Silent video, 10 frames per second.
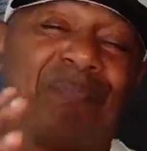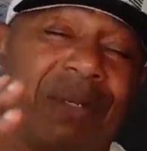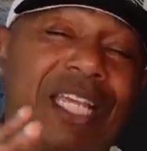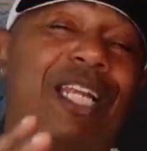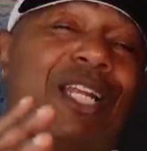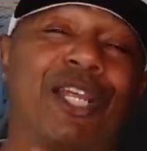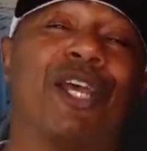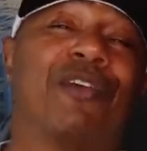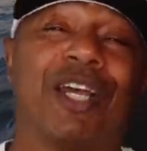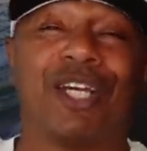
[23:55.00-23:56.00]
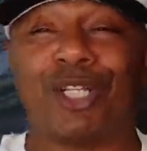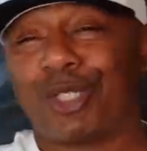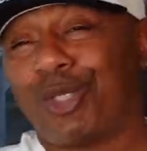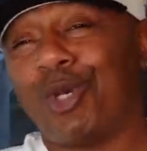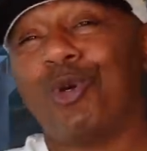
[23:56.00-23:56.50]
Be leery of
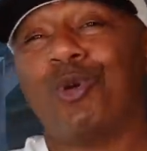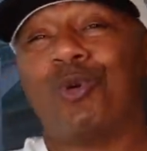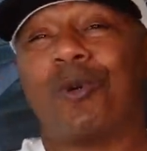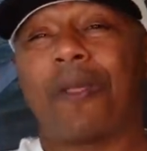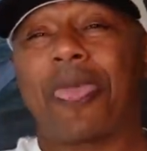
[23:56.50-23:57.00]
this dude.